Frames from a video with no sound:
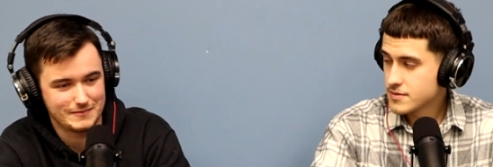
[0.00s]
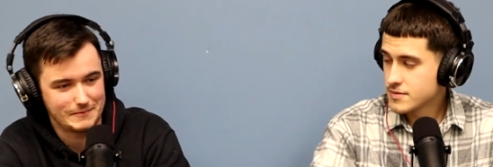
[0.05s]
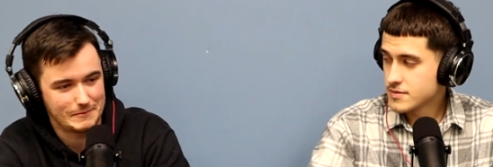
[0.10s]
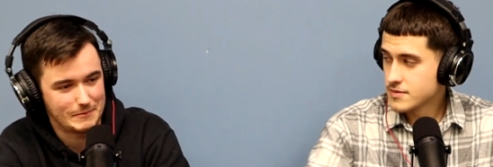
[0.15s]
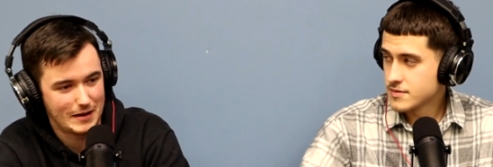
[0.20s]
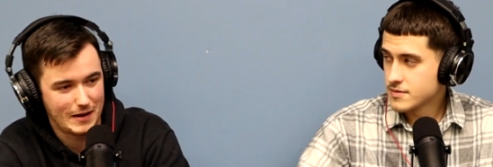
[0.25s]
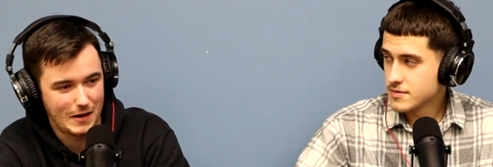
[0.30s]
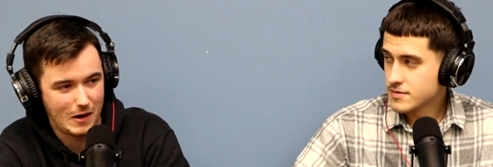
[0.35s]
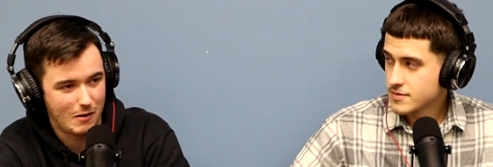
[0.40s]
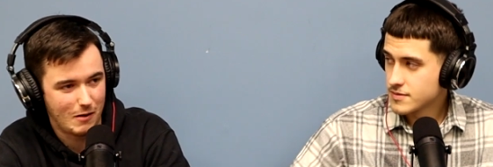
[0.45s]
Speaker 1: my
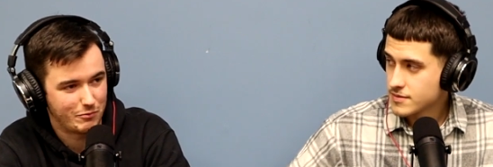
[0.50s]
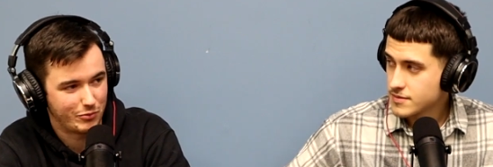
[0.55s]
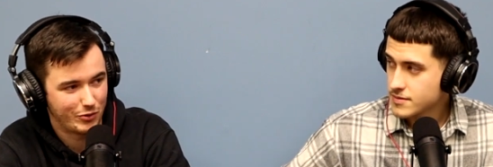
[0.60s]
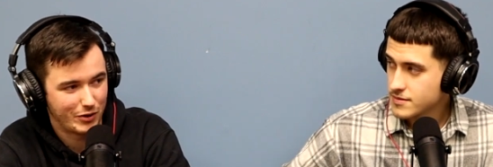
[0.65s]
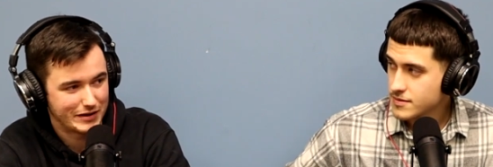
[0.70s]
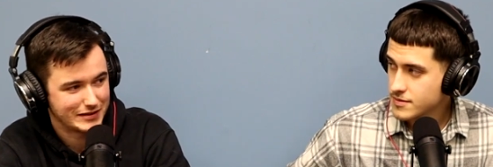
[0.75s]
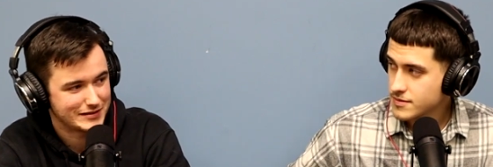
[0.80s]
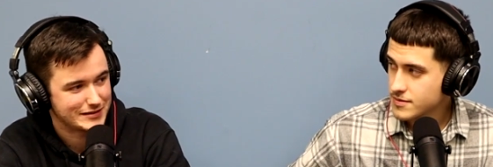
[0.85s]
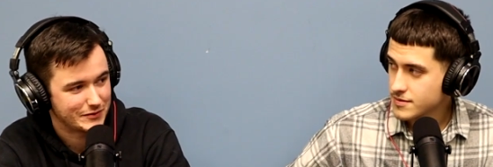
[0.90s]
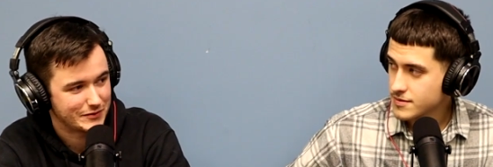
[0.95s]
heart
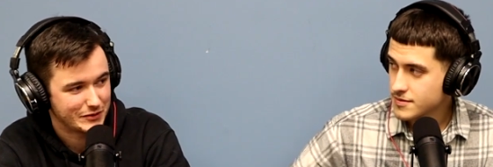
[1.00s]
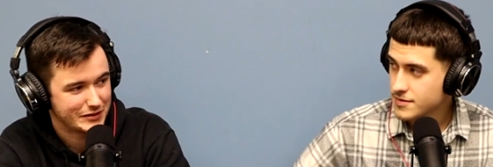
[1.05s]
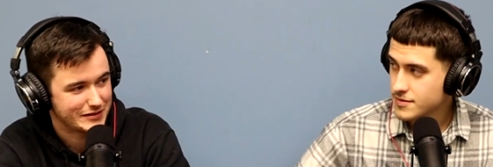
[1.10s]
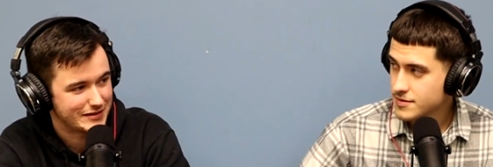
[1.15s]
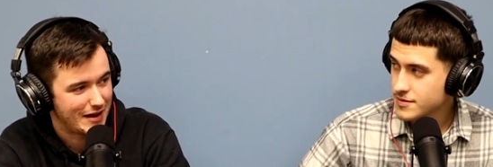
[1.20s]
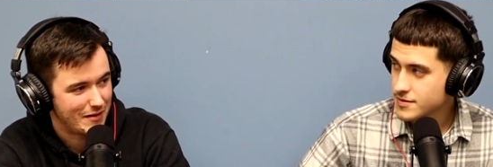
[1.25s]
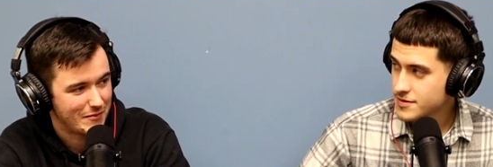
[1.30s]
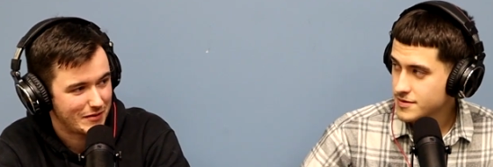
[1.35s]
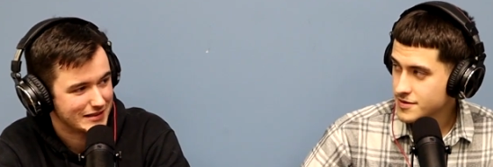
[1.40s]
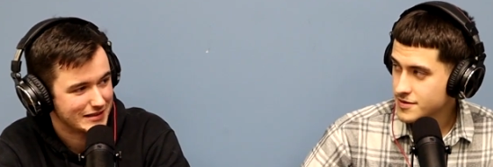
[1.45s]
breaks every
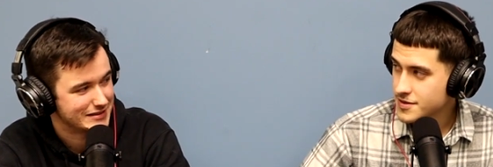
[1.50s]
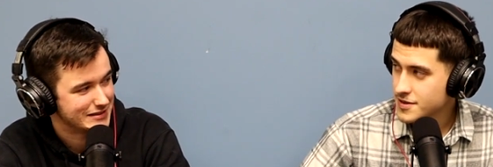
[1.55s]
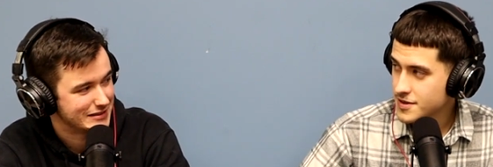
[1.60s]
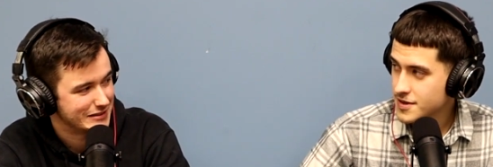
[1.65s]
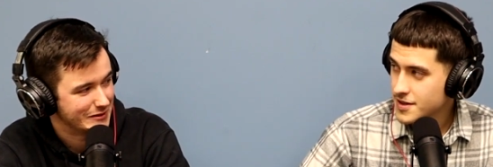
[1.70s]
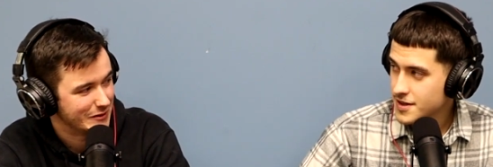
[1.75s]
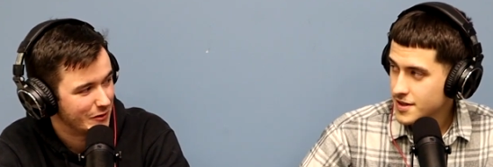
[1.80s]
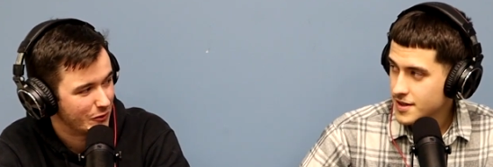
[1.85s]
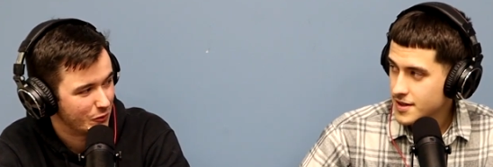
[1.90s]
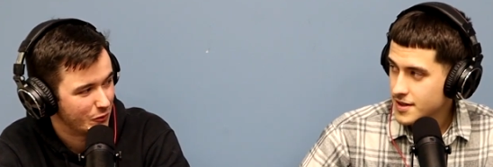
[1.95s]
time I see
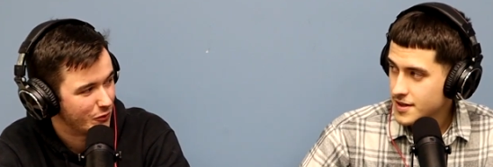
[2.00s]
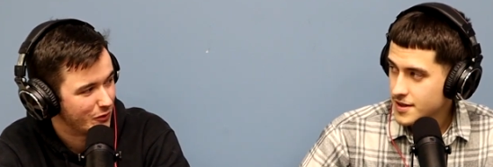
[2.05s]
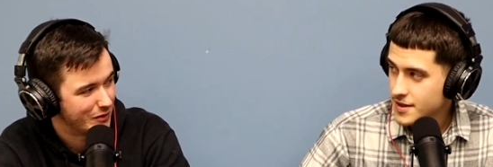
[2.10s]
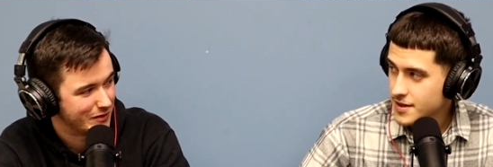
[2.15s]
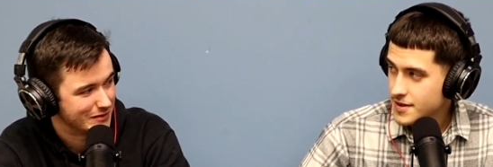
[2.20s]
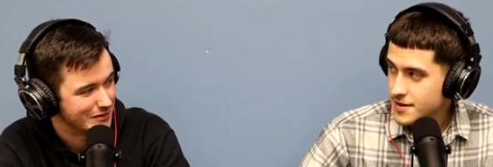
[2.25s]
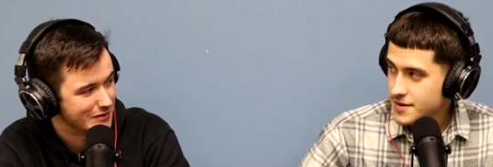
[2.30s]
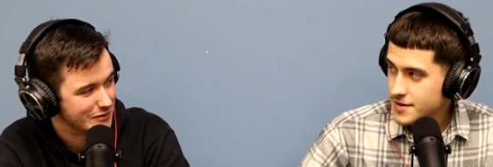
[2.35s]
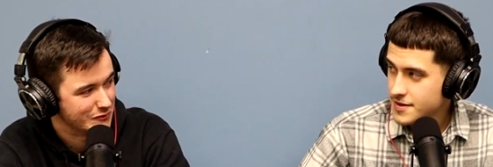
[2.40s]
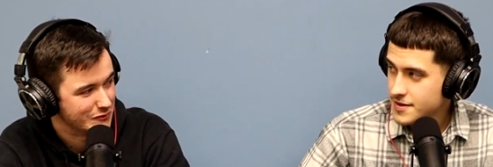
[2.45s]
another one of
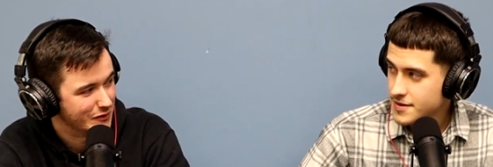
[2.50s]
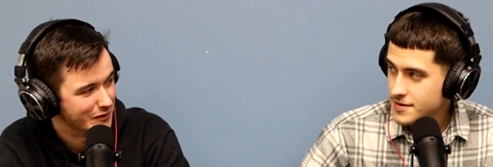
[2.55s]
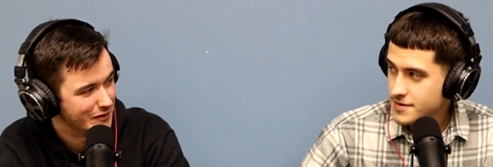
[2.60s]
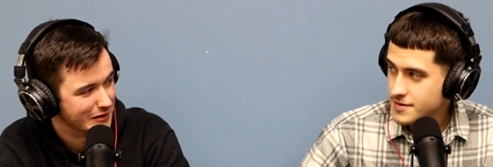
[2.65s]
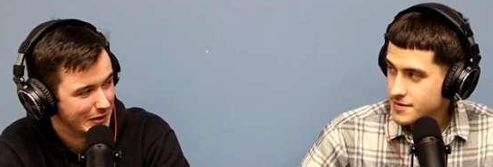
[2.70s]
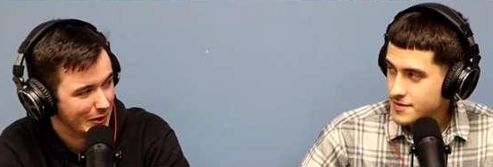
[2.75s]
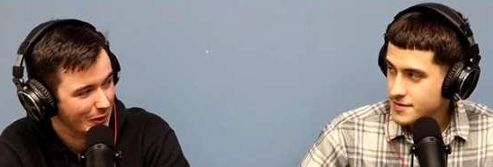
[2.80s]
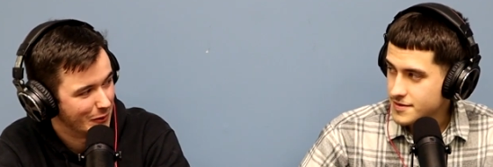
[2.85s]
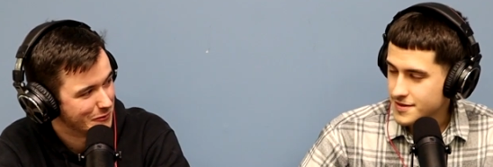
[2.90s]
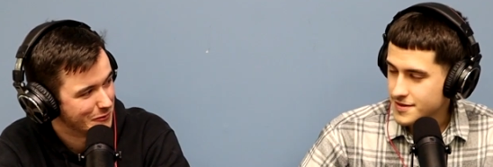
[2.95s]
these
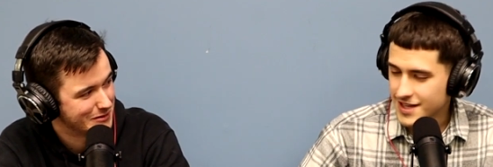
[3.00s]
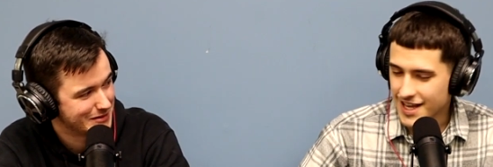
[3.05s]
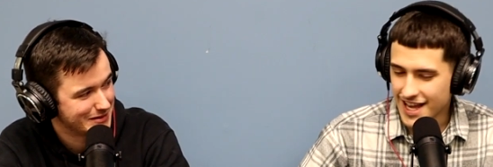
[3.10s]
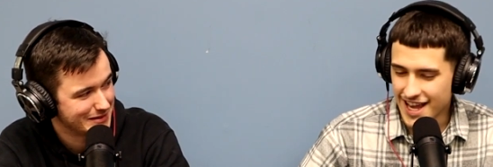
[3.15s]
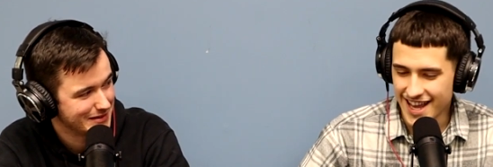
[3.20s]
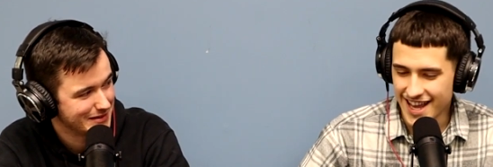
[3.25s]
videos.